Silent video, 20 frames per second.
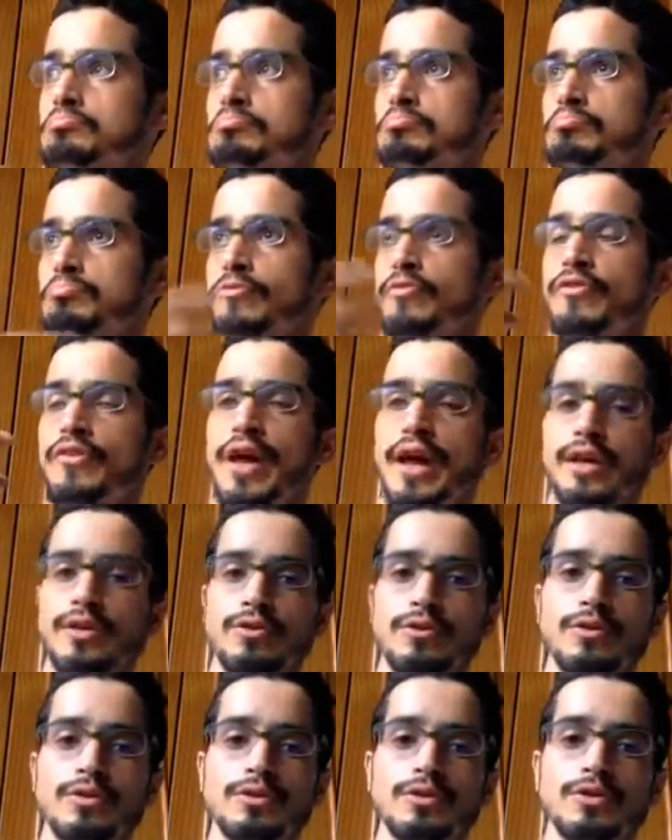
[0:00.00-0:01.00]

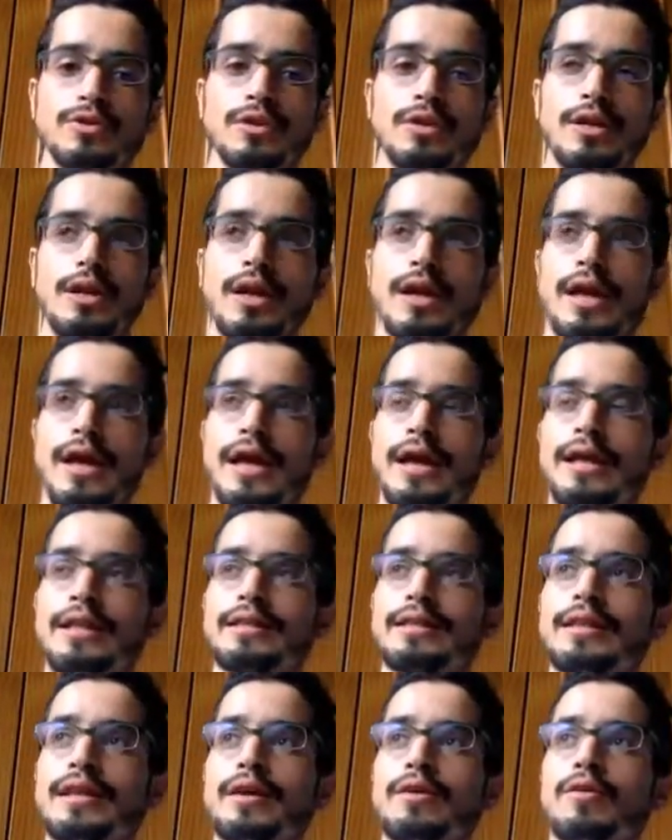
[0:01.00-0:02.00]
factors, and
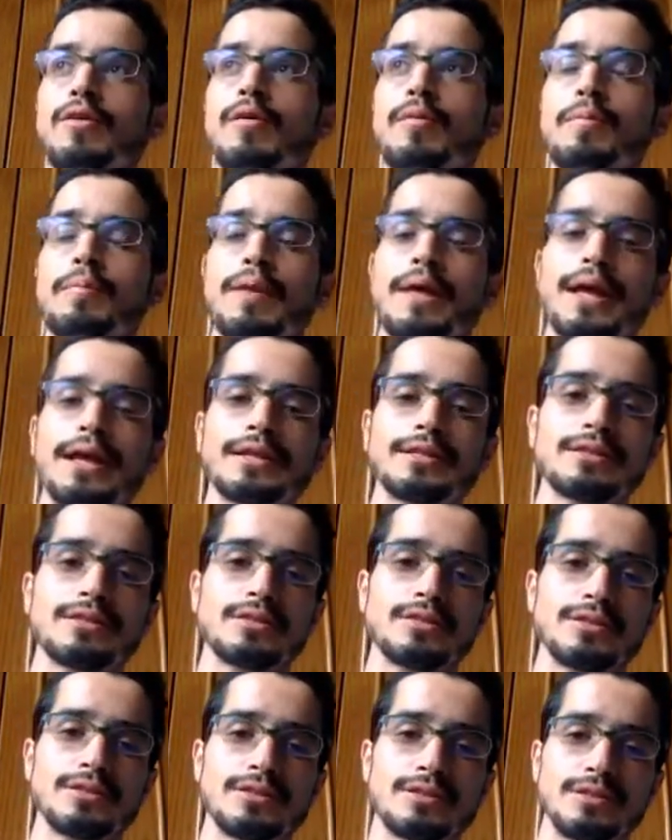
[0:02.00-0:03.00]
the
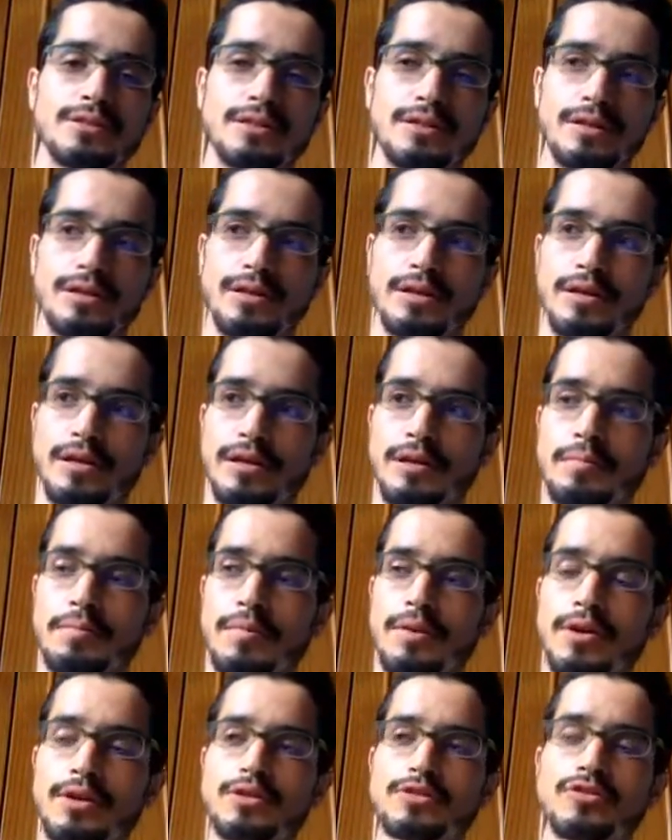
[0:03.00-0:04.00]
complex
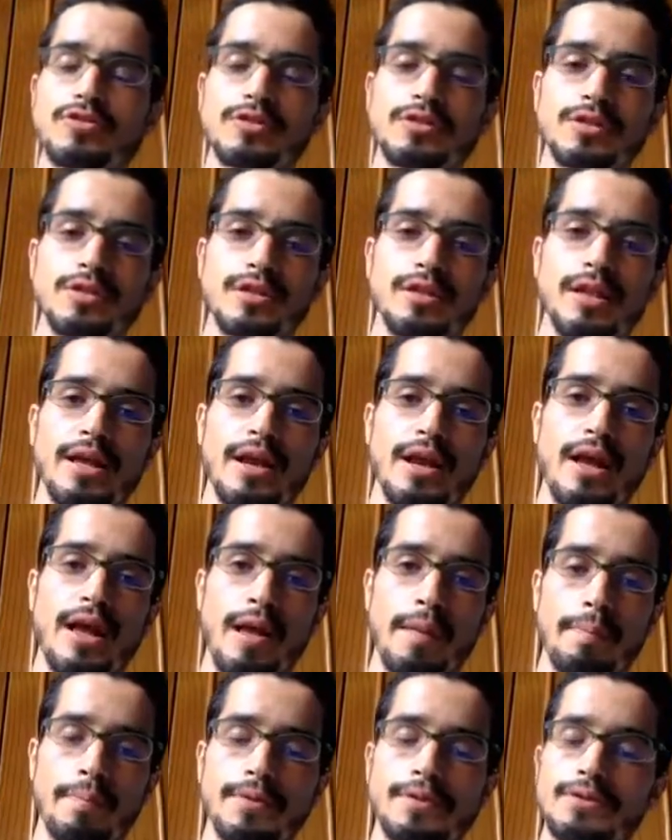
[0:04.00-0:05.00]
emergence that
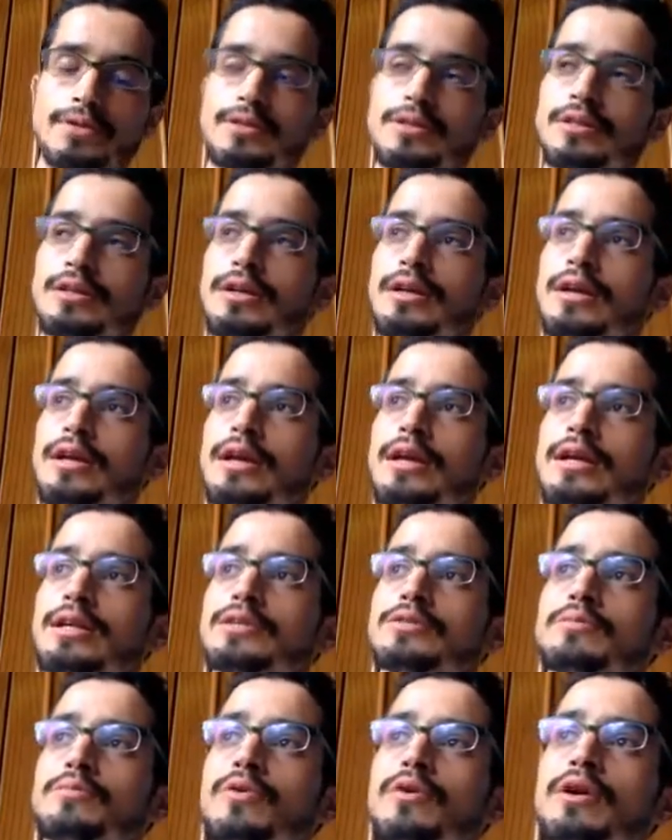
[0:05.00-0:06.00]
happens
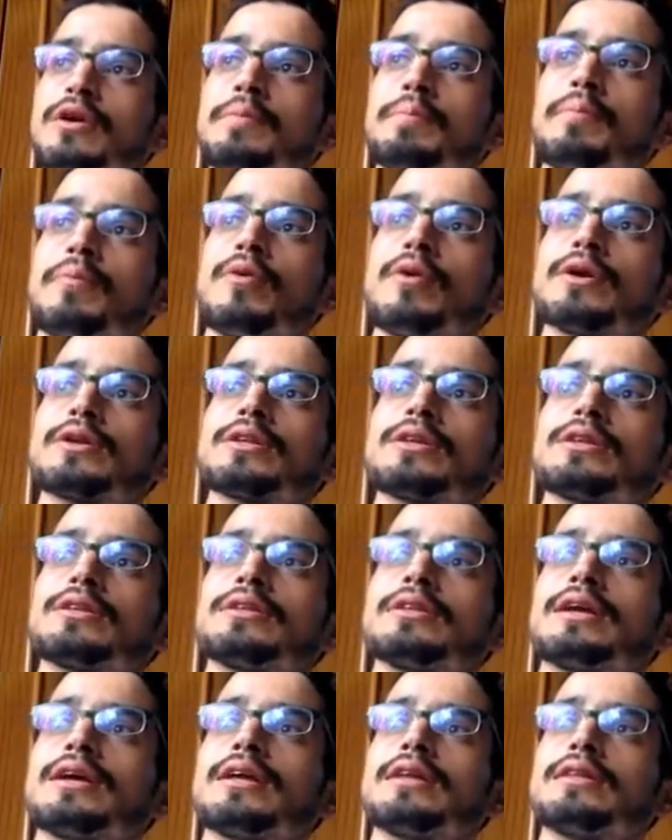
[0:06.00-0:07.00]
is more important
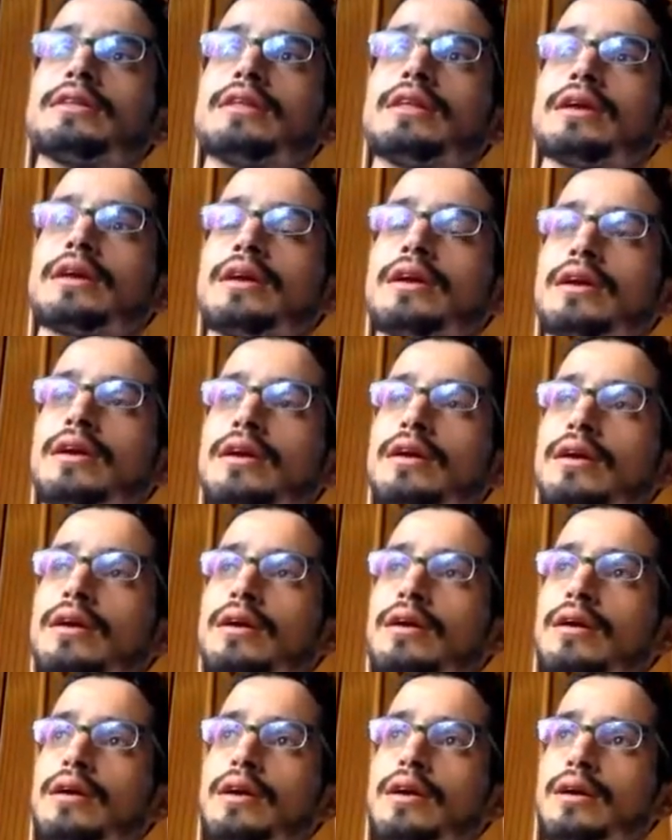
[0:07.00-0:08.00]
than the
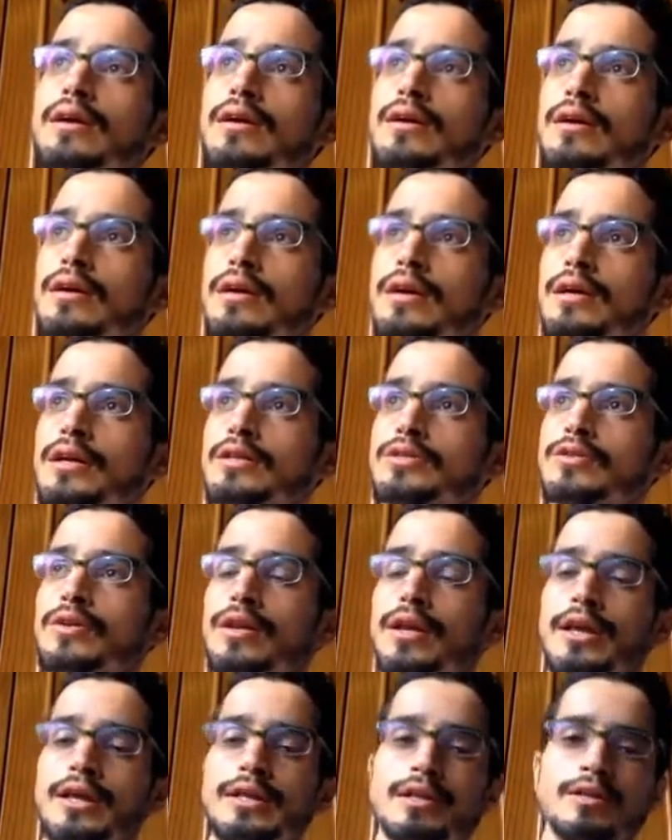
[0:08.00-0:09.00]

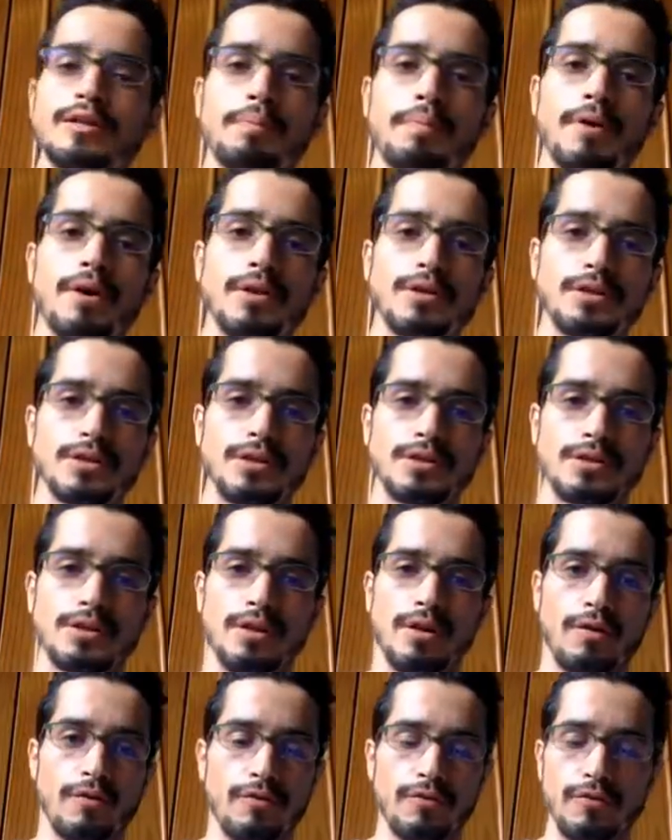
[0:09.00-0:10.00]
isolated part
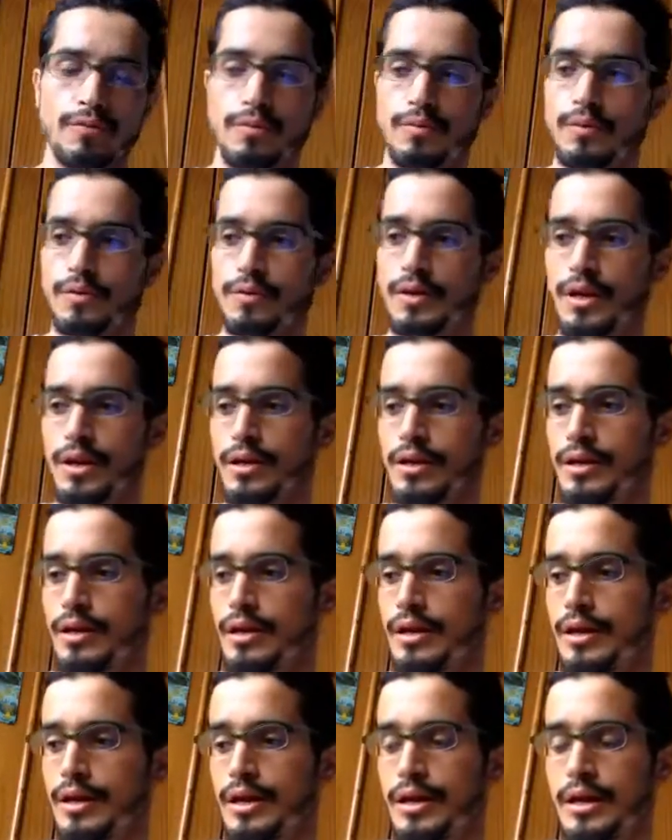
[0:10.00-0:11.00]
itself. Okay,
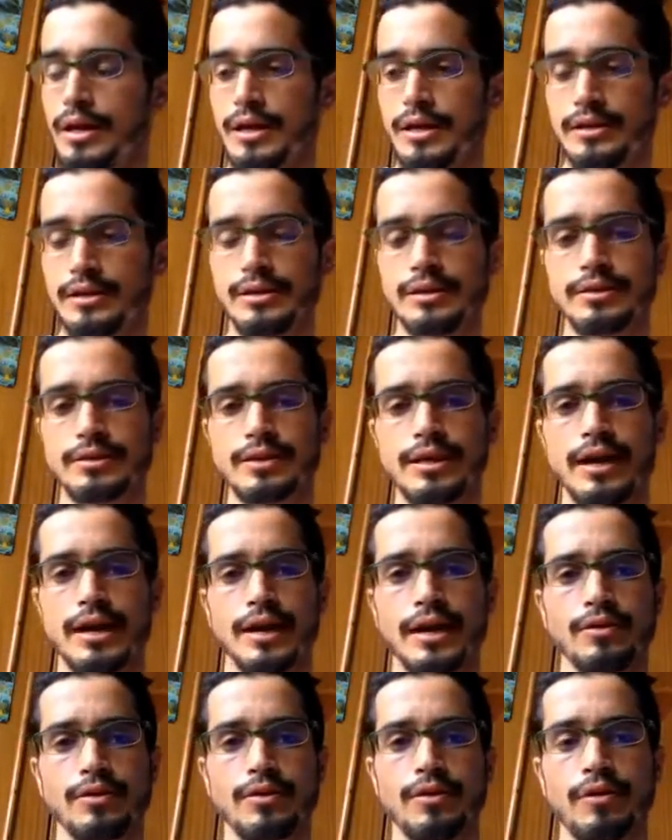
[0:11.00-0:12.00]
In this
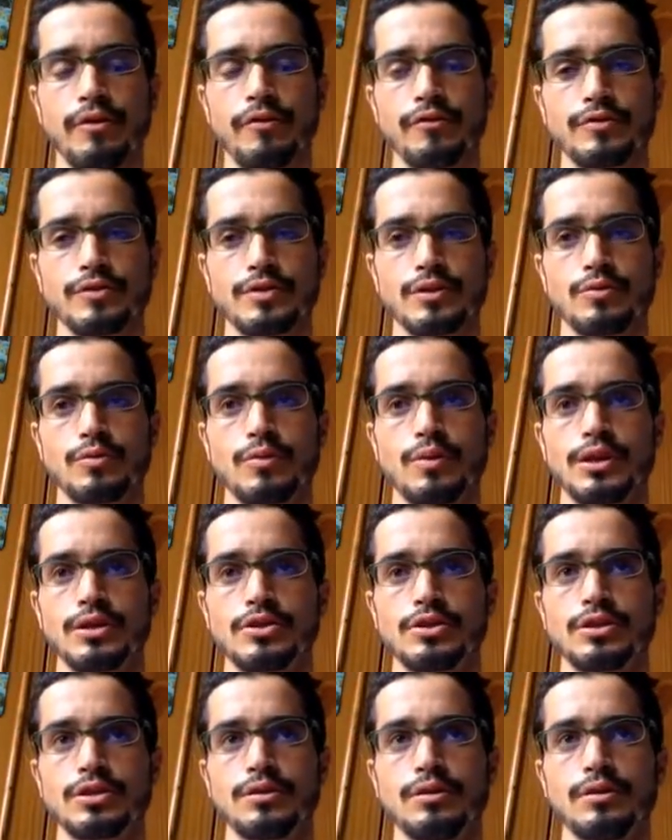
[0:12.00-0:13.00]
kind of
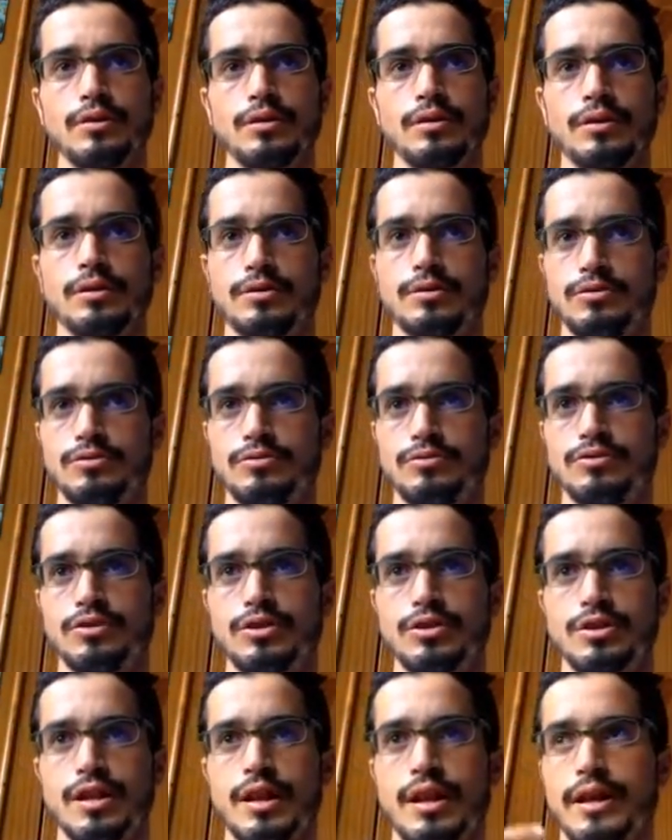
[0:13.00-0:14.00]
situation,
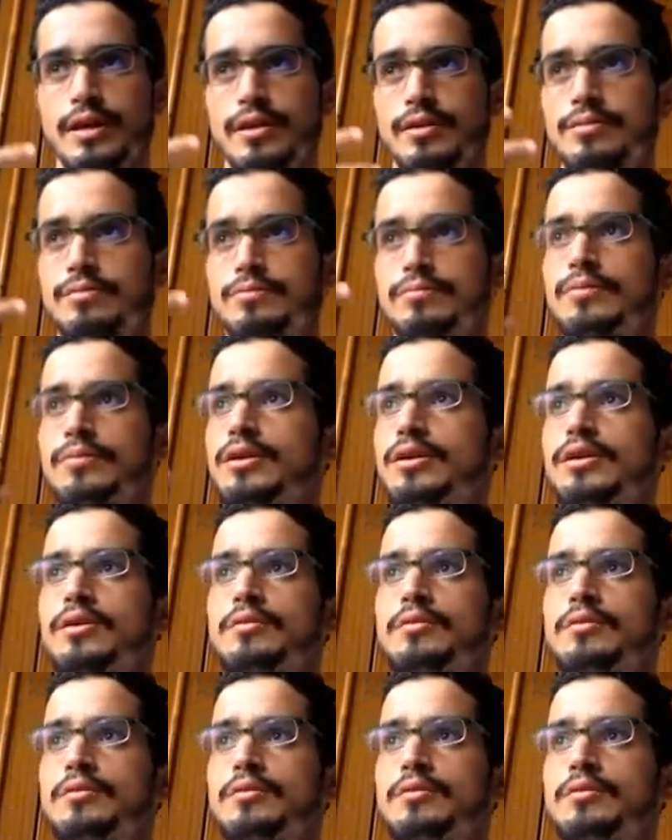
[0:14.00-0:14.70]
just like in